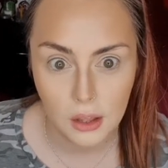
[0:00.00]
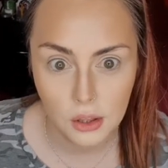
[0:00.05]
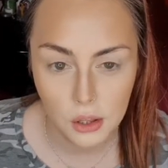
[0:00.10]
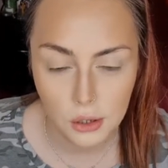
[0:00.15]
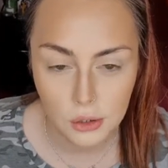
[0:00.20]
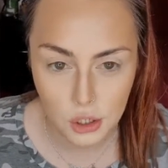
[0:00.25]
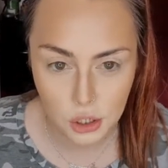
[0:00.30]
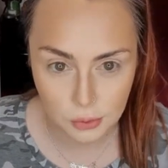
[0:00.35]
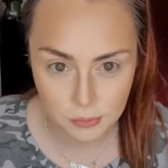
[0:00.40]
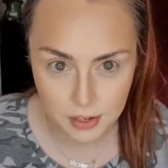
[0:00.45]

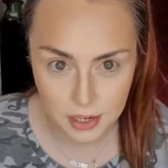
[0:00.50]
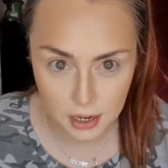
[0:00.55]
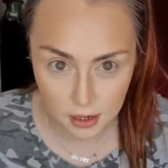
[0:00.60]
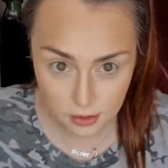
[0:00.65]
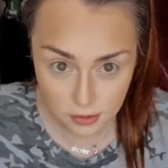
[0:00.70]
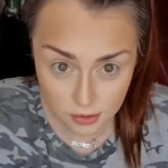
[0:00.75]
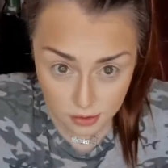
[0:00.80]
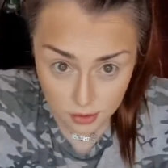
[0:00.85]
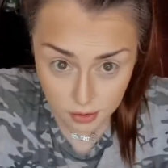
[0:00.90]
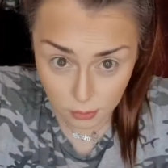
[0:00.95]
YouTube
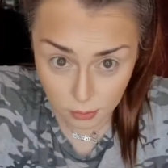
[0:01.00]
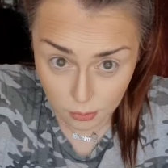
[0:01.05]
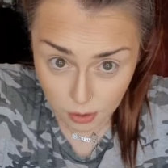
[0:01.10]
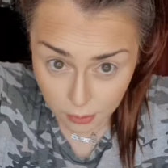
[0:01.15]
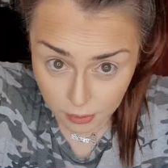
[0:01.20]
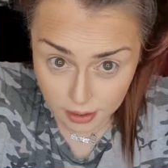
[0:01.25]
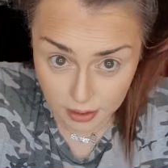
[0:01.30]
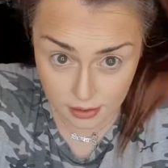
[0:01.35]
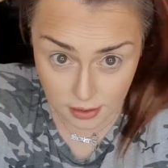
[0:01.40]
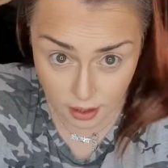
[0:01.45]
videos, you'll
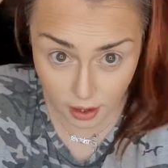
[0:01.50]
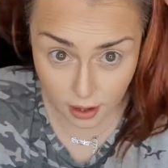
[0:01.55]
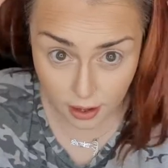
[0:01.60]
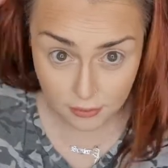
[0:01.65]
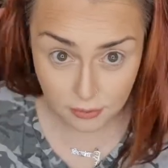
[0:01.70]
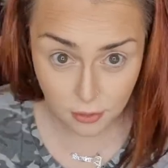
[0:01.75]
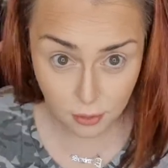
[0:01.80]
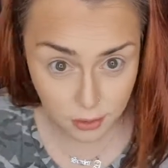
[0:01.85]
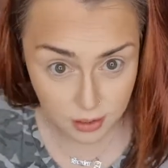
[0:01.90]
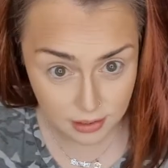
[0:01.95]
notice that
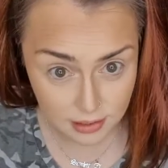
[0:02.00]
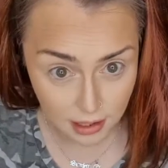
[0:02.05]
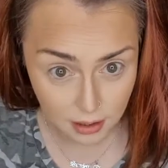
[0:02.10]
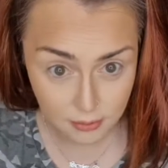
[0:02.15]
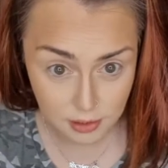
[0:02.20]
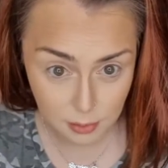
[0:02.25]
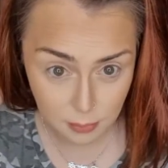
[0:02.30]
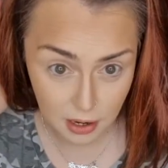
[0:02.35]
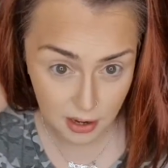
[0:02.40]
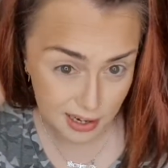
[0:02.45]
I've always
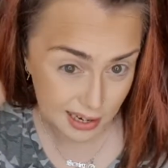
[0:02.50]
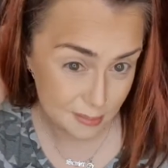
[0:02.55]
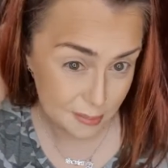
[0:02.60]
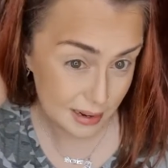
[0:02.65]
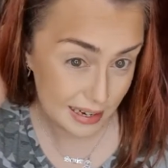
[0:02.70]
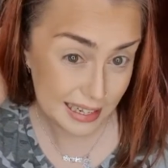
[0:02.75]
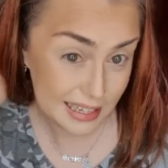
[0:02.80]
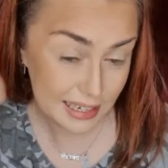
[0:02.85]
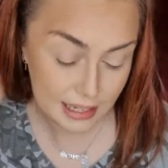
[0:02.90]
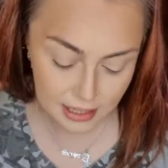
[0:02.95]
loved Sparkling
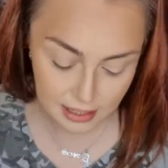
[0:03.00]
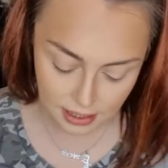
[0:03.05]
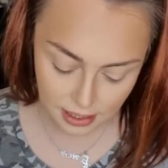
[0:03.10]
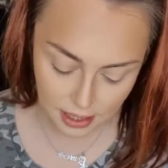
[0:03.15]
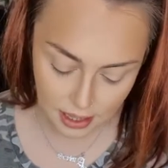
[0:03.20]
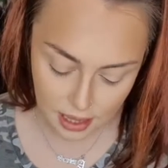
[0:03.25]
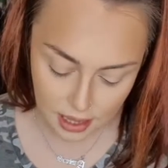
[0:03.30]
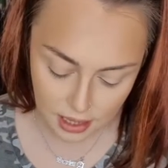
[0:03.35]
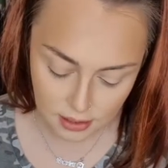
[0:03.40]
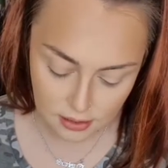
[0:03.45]
Bellini.
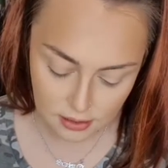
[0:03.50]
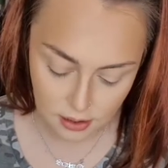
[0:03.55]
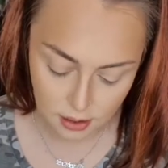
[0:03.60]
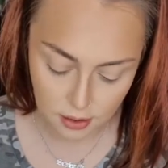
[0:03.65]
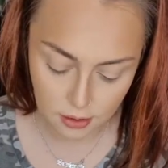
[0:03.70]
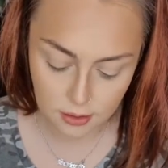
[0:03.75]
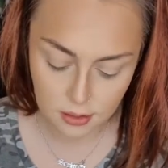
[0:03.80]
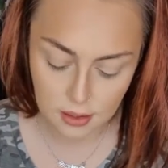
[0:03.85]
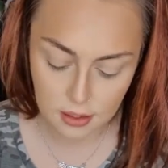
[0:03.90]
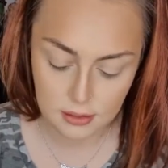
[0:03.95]

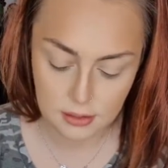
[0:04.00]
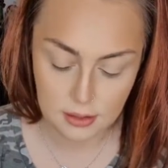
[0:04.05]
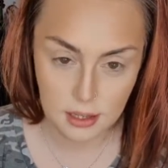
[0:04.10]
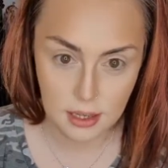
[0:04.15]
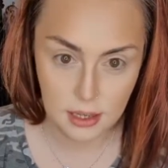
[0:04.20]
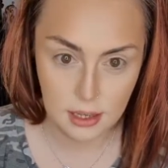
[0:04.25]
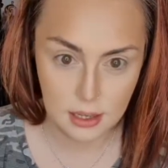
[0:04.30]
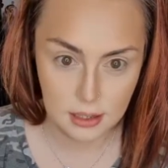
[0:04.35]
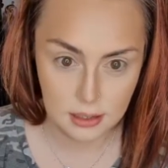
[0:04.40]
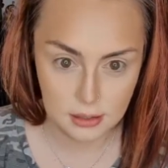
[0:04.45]
So this
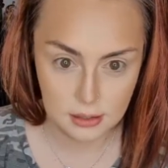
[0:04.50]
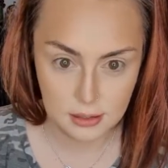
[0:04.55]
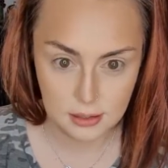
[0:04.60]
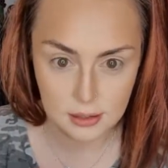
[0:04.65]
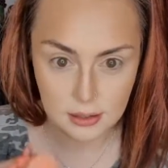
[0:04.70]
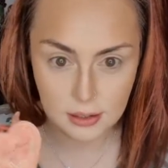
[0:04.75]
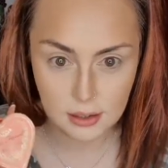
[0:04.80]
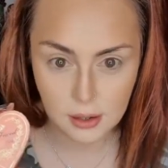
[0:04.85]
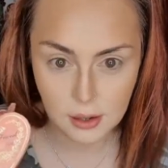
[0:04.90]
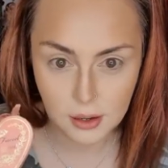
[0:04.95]

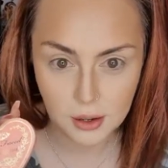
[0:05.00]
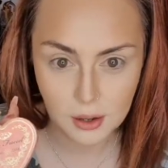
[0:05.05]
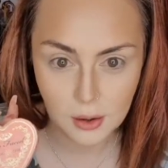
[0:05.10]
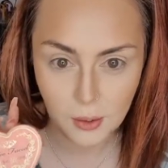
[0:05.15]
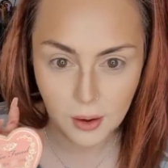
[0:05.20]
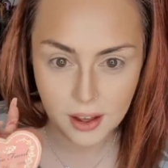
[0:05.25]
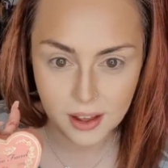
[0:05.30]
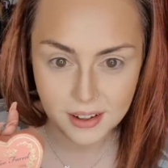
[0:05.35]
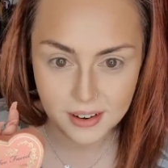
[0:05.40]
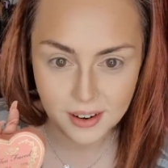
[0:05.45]
is
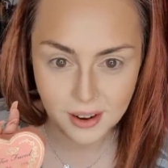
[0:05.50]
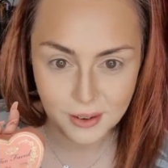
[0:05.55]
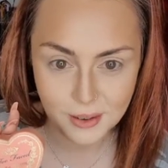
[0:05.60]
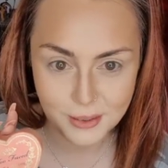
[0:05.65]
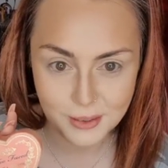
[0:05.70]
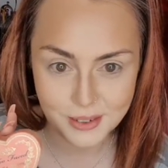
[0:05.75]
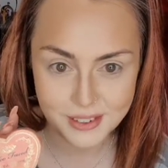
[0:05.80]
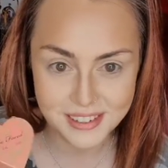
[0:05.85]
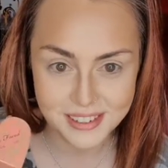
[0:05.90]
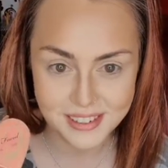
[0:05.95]
quite an
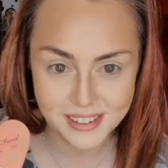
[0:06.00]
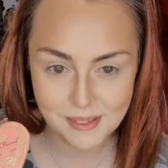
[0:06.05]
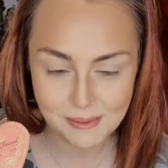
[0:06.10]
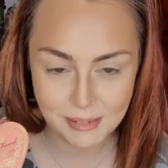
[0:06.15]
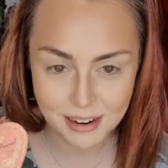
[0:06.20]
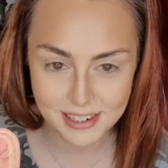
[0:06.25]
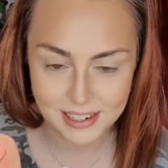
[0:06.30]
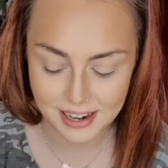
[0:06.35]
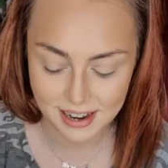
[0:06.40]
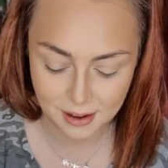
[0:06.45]
old
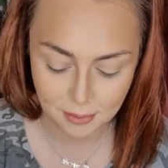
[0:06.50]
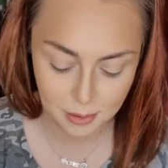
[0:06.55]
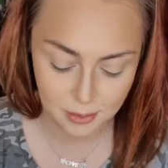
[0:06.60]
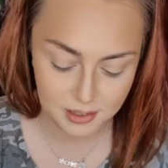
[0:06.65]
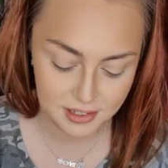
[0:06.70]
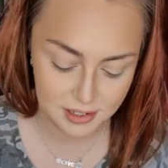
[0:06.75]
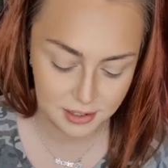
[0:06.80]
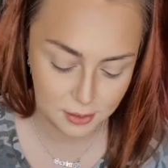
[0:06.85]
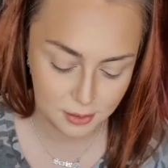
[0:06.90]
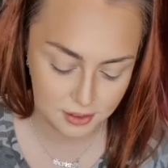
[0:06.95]
blush now, but
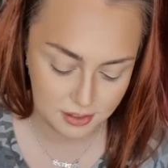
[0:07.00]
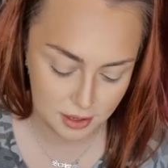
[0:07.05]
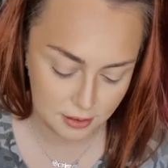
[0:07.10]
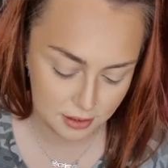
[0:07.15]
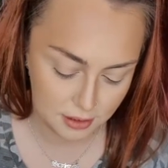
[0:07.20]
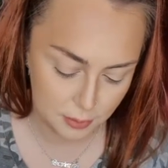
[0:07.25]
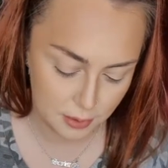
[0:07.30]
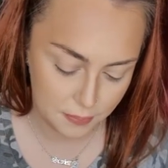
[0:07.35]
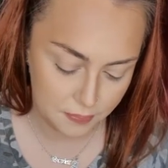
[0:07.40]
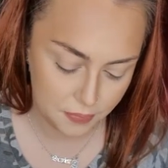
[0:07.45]
we still sell
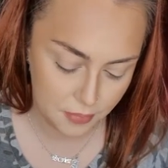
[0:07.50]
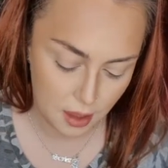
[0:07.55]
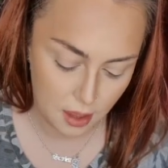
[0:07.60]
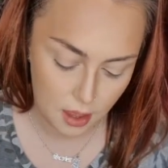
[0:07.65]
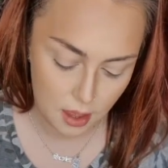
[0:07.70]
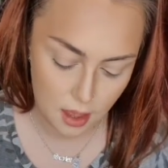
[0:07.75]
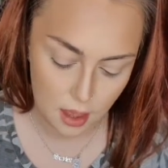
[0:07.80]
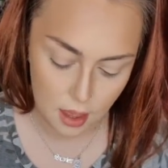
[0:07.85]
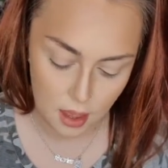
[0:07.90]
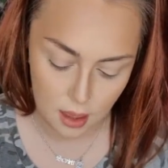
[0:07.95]
this one
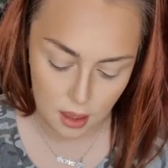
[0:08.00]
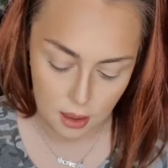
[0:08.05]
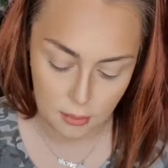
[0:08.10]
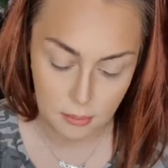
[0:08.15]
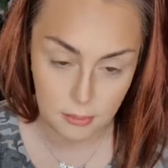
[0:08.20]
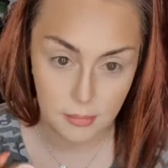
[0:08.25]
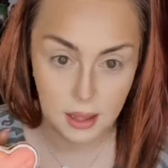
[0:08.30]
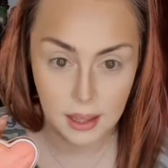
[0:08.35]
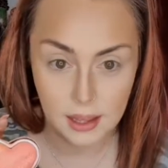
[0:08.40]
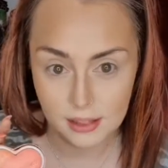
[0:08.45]

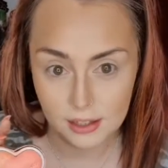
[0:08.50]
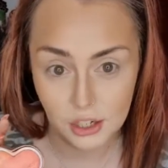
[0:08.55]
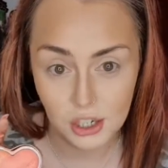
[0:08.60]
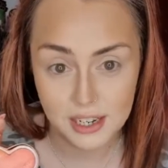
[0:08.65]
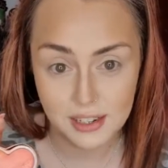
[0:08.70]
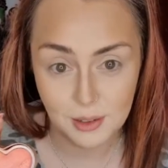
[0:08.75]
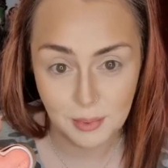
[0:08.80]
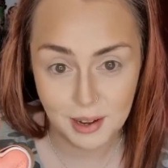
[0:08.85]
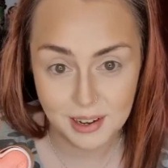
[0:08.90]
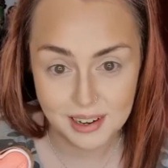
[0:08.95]
in the
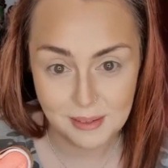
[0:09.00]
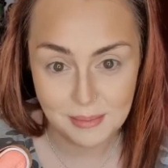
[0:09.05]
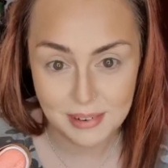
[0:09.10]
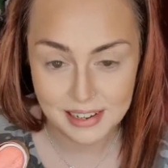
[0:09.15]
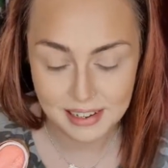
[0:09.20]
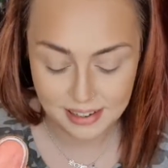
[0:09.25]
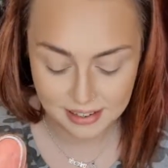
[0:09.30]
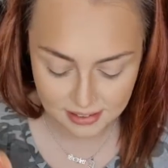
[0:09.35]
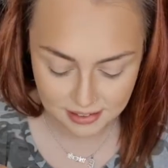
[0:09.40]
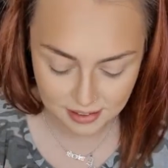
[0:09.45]
shade Sparkling
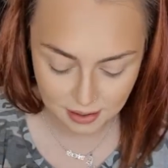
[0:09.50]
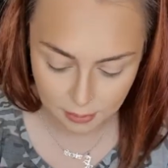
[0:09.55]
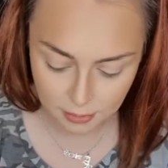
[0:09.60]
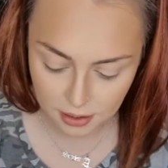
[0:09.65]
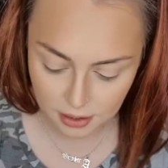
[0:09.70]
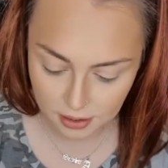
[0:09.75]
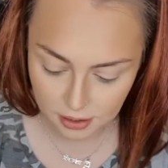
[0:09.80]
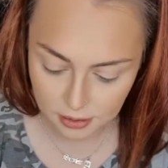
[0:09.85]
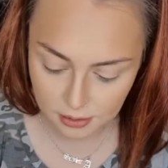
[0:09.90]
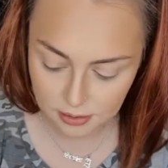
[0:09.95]
Bellini. So I'm
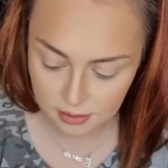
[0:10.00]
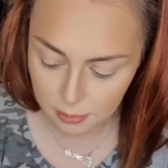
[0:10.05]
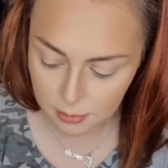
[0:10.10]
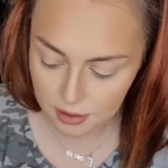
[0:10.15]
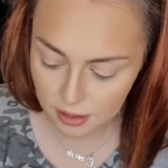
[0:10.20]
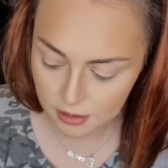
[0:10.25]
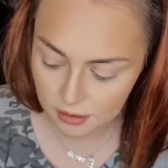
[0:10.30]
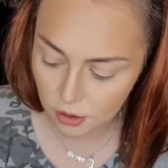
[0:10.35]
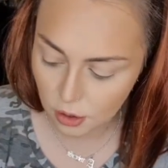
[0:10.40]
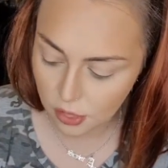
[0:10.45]
going to use some
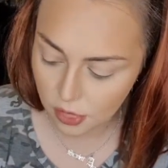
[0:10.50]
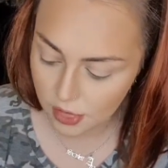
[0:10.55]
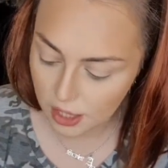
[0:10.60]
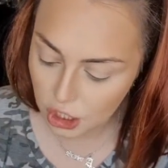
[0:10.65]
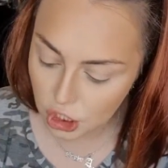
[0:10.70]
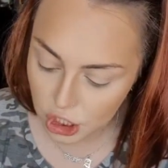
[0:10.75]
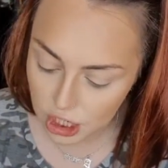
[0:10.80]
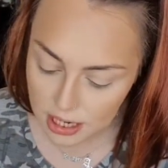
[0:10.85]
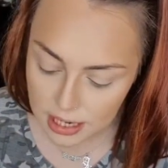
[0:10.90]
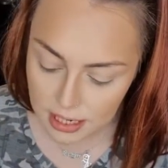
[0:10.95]
of this on
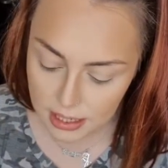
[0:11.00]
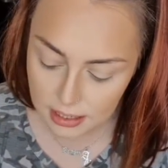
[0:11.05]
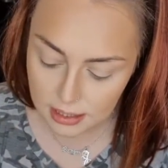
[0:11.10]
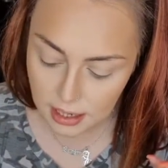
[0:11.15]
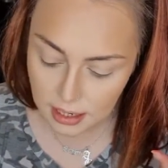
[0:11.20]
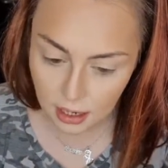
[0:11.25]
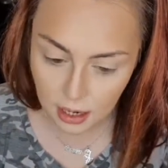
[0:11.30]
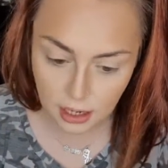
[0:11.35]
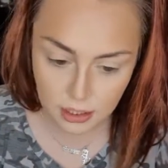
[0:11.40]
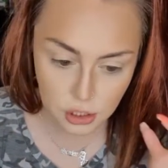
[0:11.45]
the
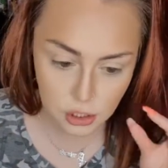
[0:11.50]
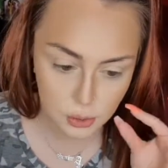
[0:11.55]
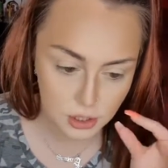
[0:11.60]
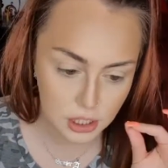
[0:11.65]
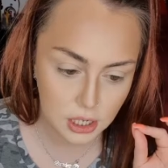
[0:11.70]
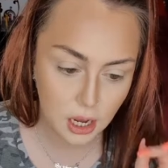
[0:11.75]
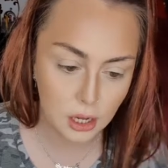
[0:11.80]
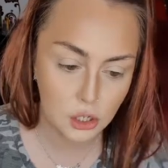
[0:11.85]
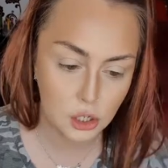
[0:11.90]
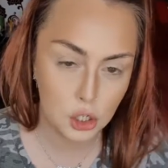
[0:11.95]
cheeks, and I like to do a
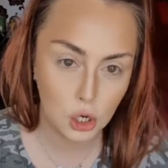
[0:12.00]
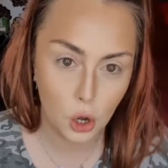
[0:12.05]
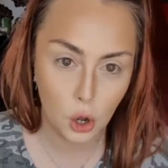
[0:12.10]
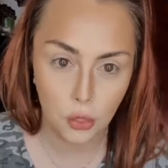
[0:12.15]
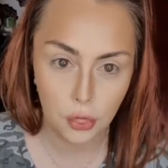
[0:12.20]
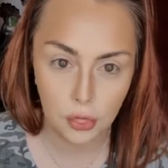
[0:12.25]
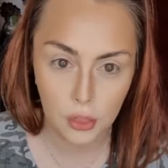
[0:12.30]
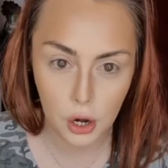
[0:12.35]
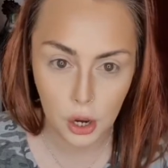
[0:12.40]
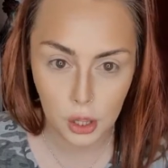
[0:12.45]
touch
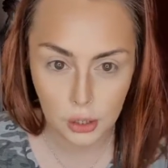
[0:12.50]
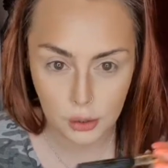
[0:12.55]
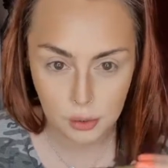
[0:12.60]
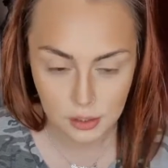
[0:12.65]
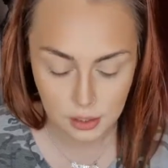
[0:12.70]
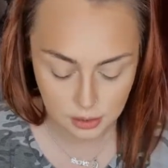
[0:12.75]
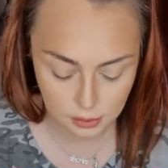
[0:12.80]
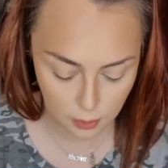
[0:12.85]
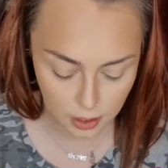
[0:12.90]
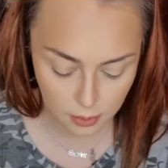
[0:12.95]
on the
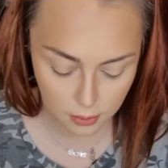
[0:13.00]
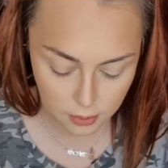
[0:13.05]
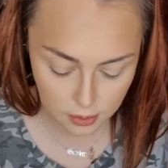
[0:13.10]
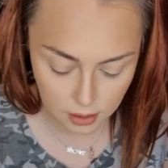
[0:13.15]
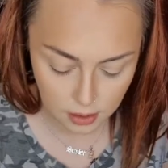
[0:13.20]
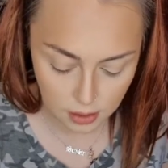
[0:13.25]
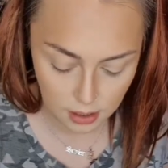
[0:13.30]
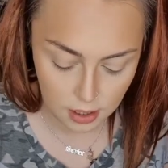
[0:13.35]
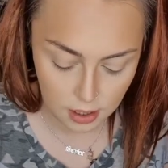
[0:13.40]
nose as well.